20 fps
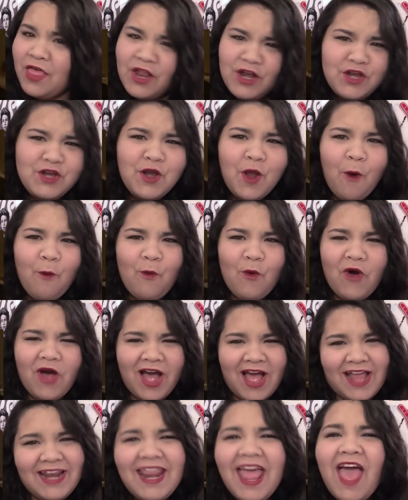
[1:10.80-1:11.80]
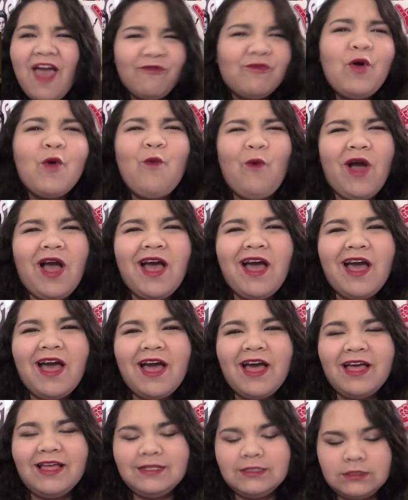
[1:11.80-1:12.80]
No one ever
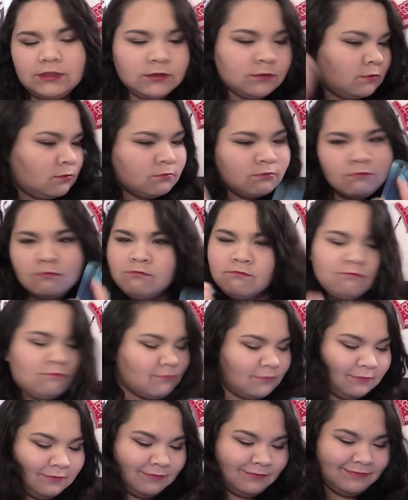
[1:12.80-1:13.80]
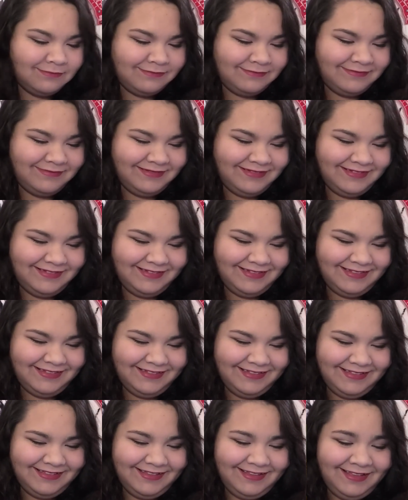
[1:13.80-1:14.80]
was to
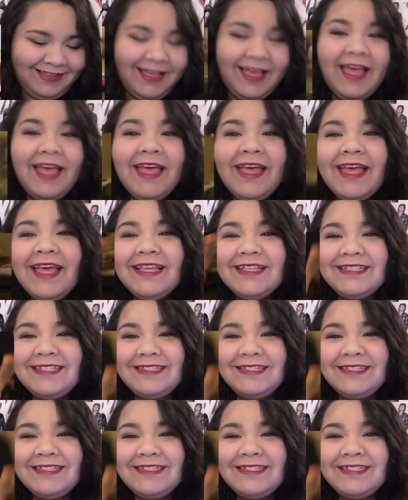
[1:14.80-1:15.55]
understand the power